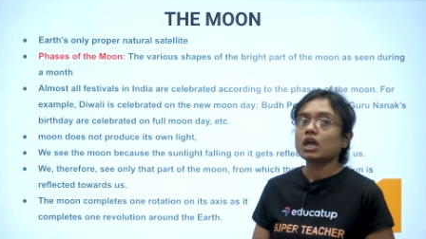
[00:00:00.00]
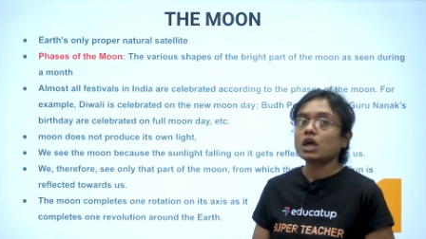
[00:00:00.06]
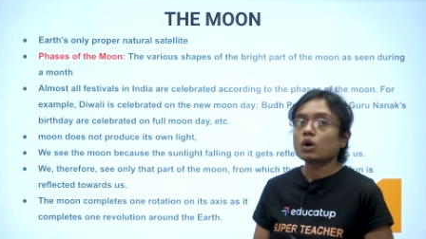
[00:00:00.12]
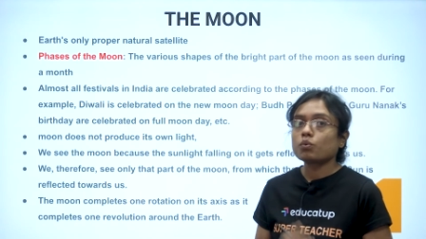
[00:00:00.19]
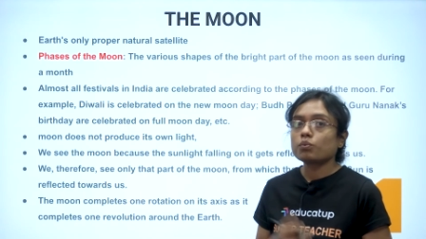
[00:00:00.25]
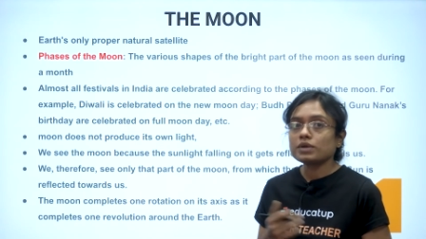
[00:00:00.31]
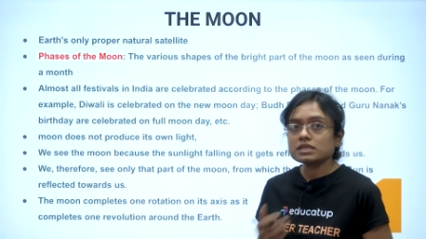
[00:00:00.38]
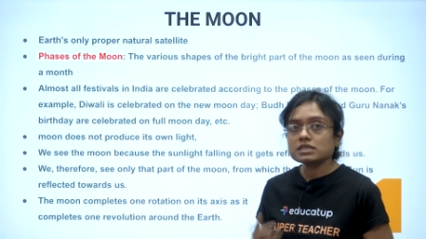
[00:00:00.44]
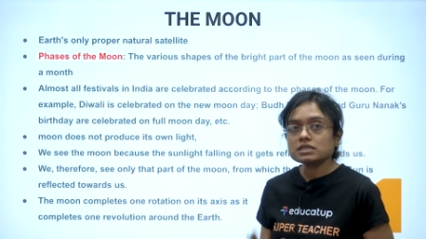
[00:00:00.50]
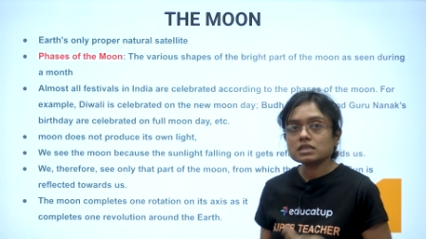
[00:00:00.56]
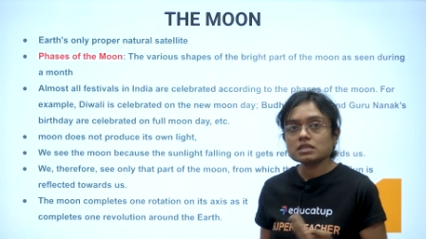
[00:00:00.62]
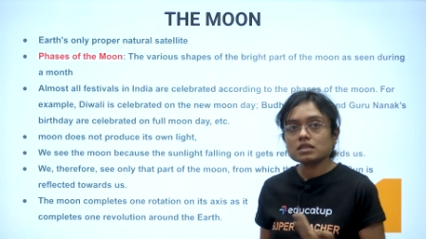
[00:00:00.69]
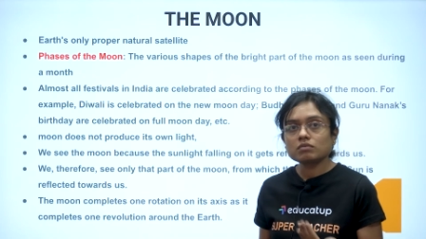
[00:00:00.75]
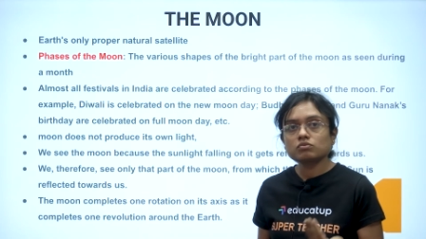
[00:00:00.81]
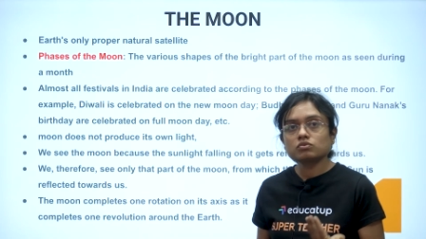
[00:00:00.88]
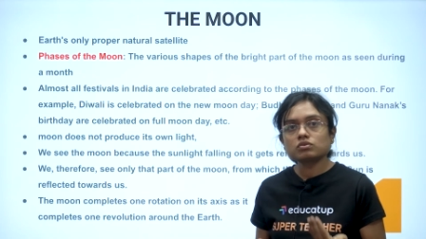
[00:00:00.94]
We see
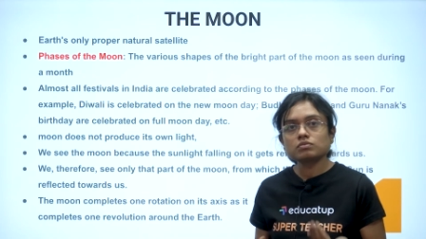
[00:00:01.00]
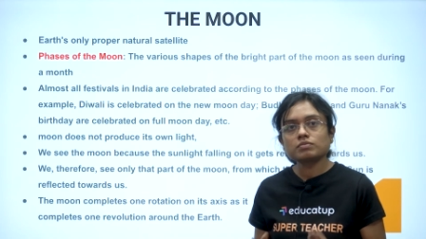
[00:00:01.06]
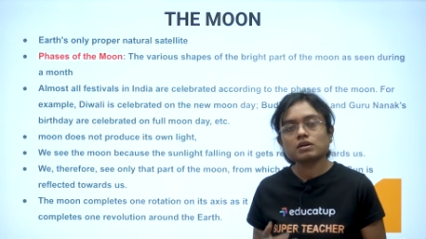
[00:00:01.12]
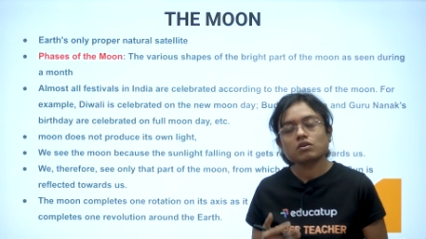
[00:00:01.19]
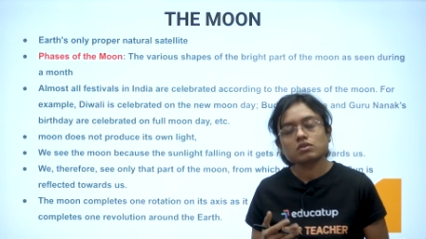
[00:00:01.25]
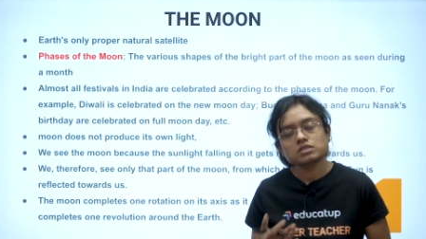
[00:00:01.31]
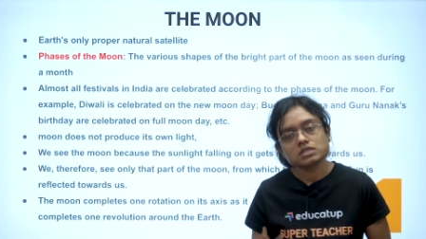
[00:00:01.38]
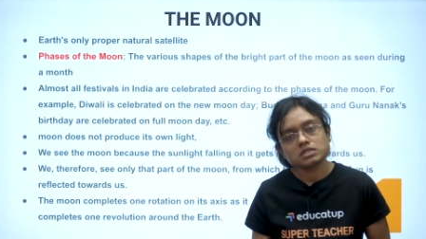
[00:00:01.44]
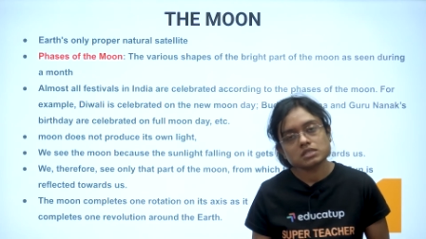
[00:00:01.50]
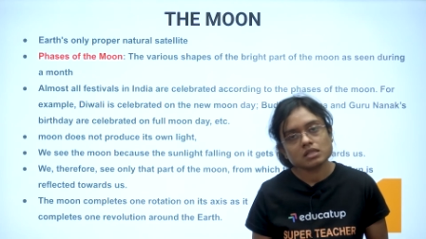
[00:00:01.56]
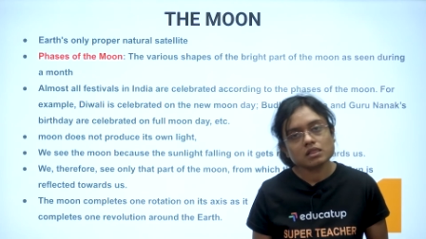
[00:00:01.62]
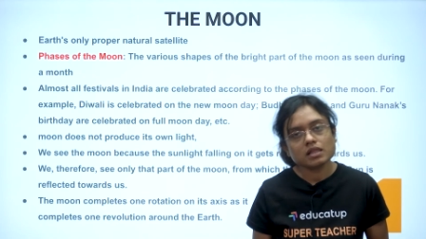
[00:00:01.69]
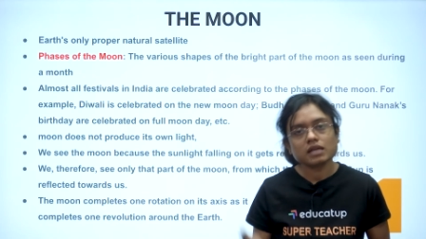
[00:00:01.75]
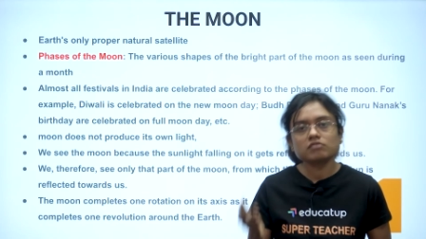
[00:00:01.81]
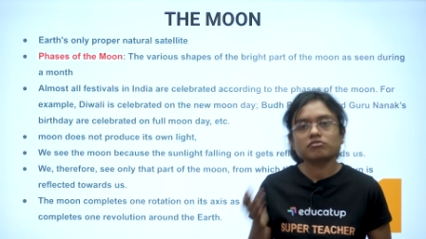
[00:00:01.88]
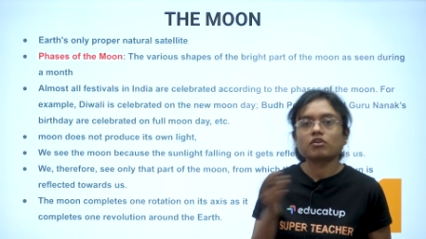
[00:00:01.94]
the moon because the
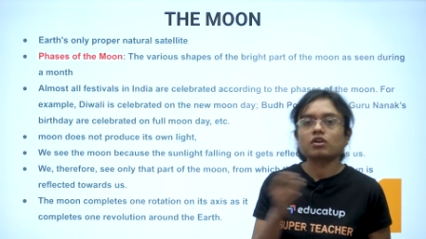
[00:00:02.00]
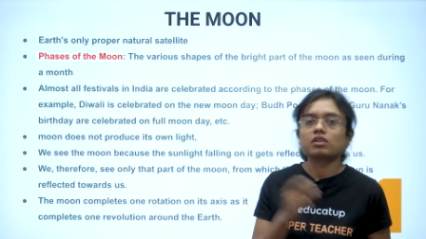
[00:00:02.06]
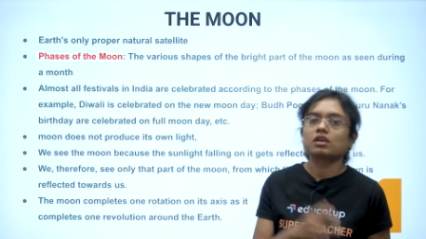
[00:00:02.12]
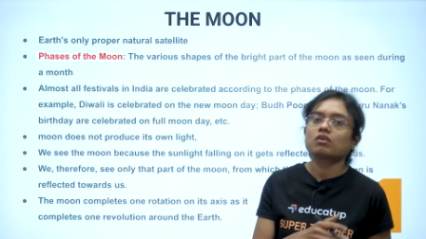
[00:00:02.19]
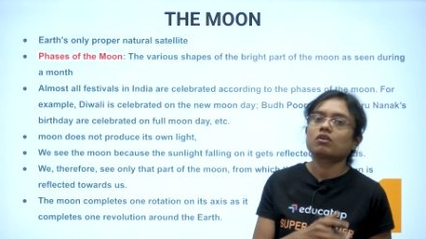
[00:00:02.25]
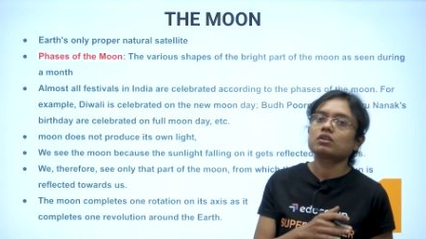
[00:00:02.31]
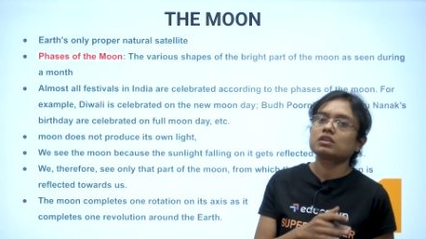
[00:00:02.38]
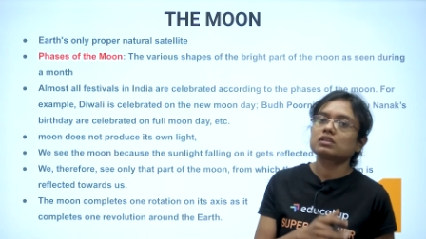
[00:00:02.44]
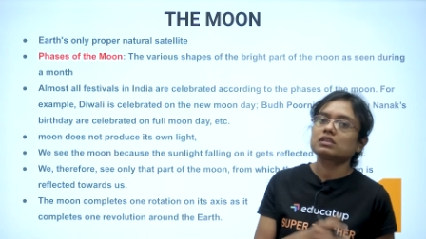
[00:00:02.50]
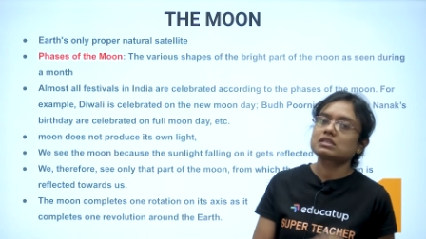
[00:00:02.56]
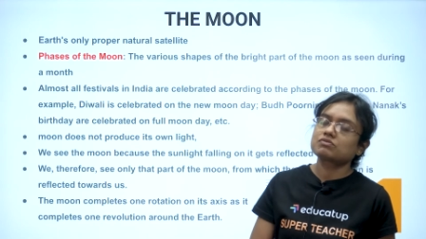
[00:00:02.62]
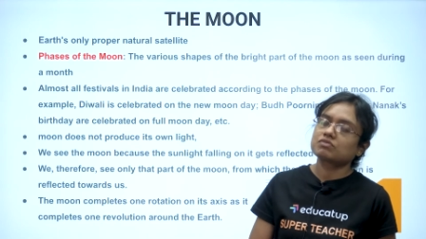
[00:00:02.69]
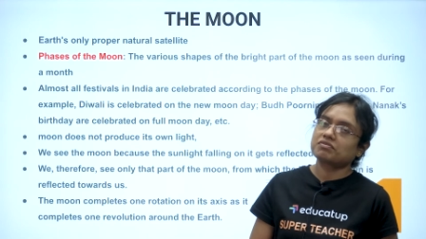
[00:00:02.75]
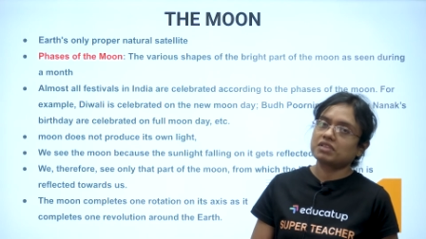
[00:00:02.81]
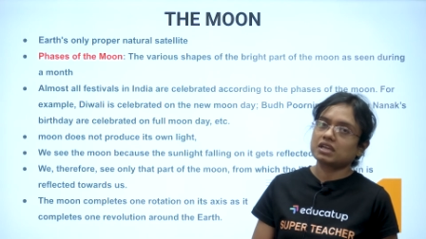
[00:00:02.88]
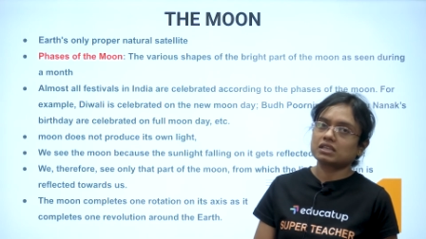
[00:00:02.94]
sunlight falling on it is
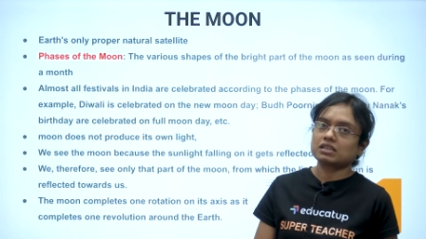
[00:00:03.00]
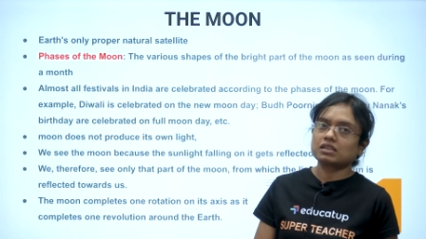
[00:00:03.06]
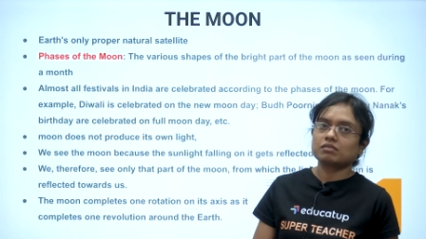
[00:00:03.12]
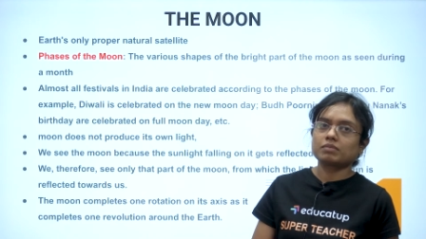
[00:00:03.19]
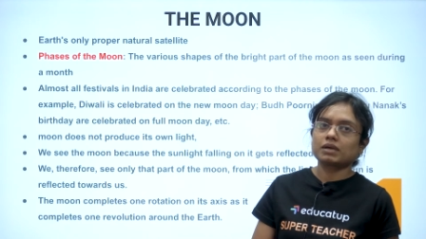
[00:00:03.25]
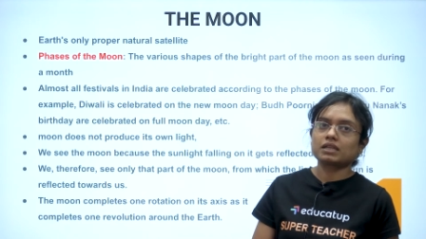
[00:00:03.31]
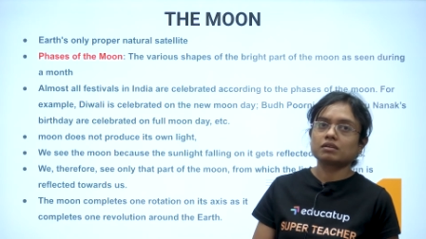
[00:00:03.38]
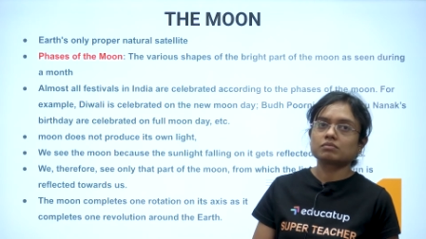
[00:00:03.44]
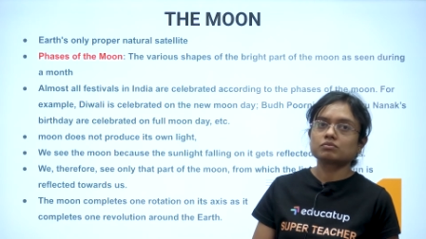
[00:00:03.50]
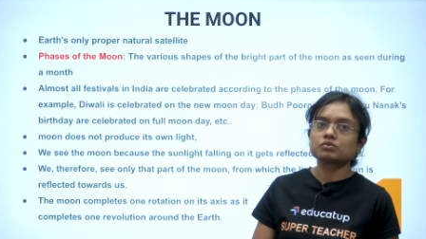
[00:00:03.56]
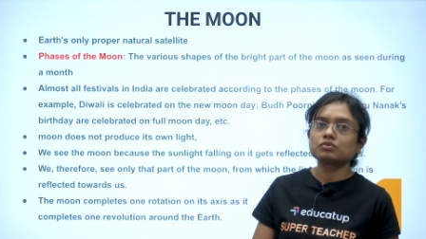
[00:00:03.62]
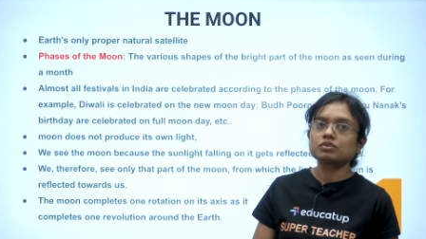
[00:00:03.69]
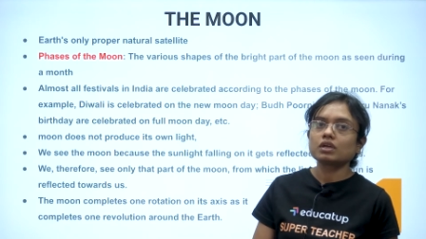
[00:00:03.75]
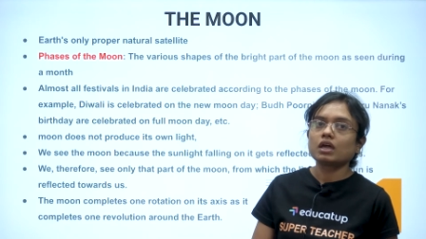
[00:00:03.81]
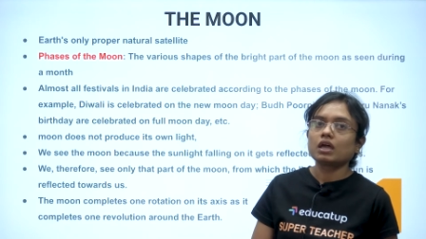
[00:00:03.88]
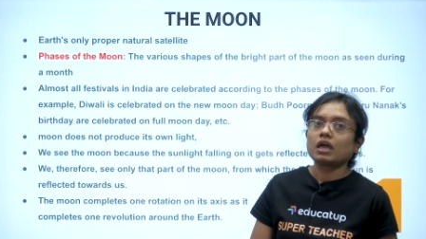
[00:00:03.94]
reflected by the
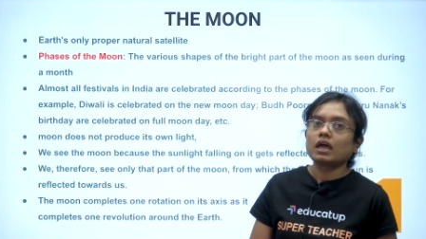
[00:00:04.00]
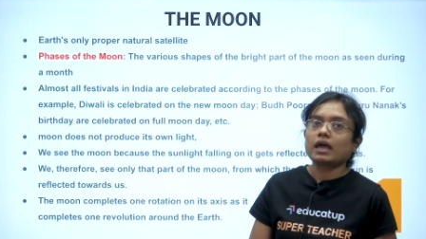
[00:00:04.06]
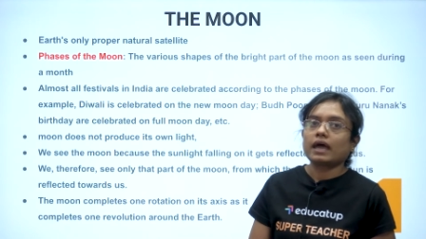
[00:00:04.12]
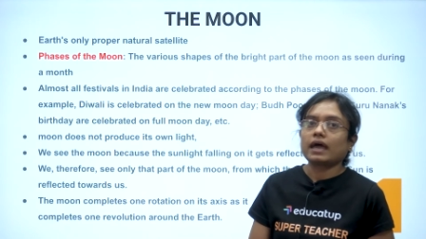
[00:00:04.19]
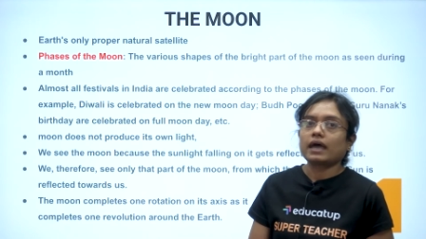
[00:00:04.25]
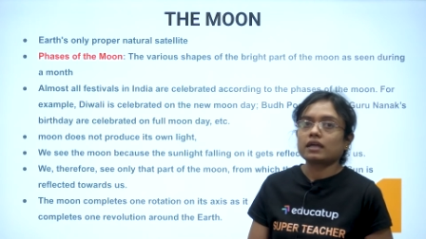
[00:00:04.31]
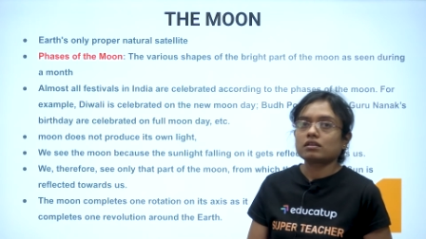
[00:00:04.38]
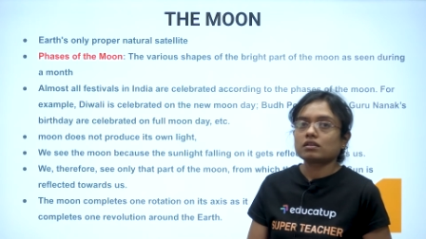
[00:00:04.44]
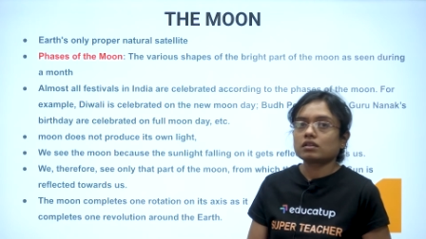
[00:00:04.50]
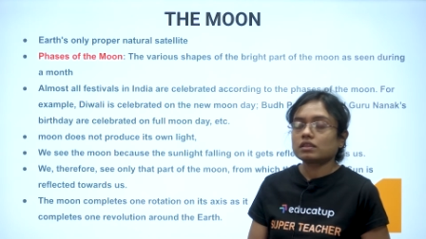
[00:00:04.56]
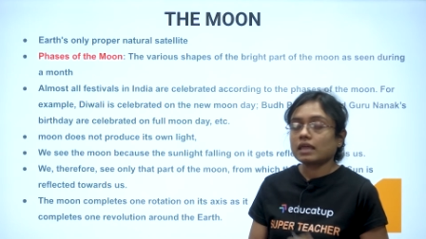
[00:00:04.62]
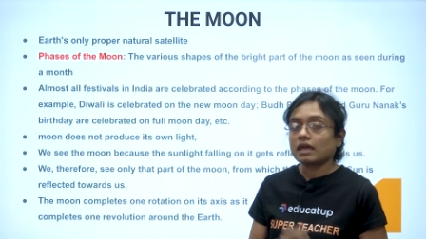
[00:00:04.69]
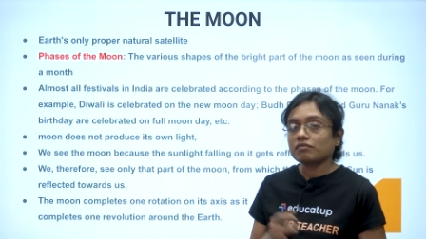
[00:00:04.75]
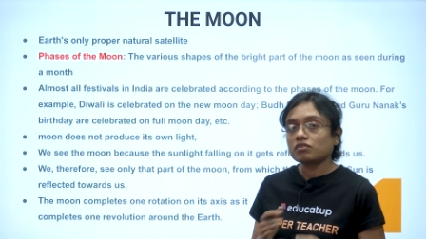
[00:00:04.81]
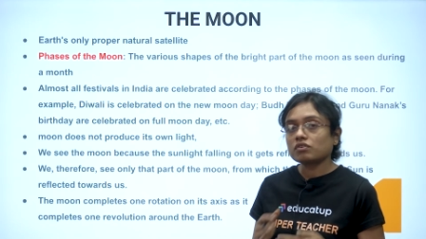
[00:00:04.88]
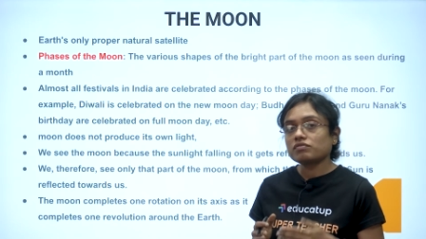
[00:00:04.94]
moon, and
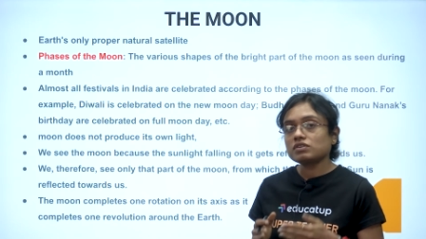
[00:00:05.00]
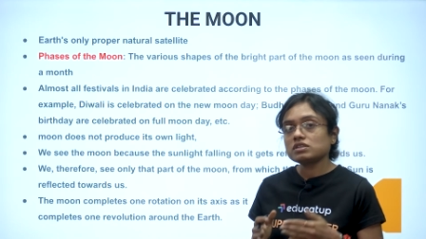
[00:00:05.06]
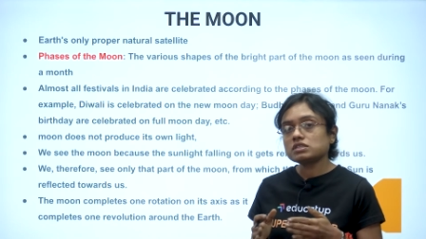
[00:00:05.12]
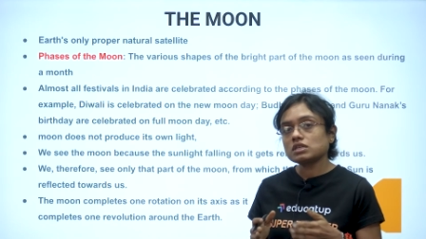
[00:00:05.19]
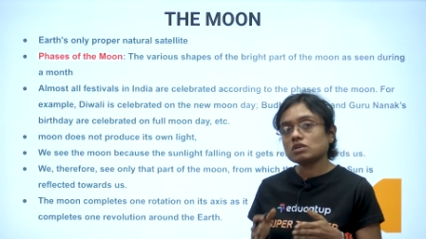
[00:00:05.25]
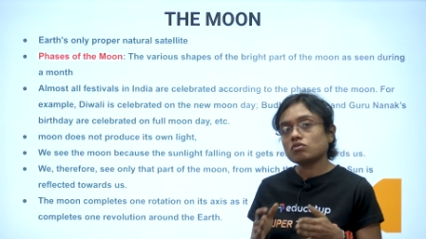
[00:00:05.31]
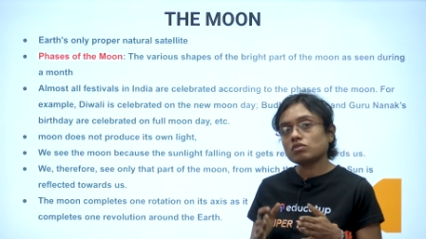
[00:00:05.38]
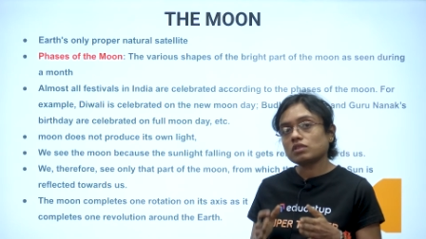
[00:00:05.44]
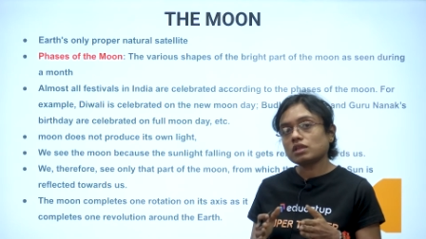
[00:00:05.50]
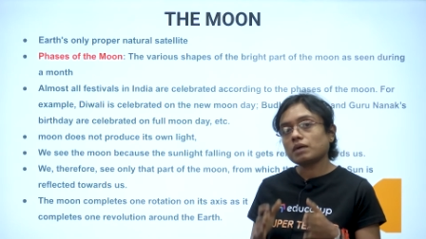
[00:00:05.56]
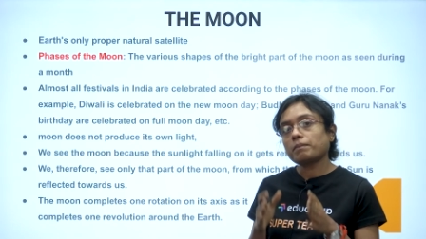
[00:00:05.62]
therefore we see only a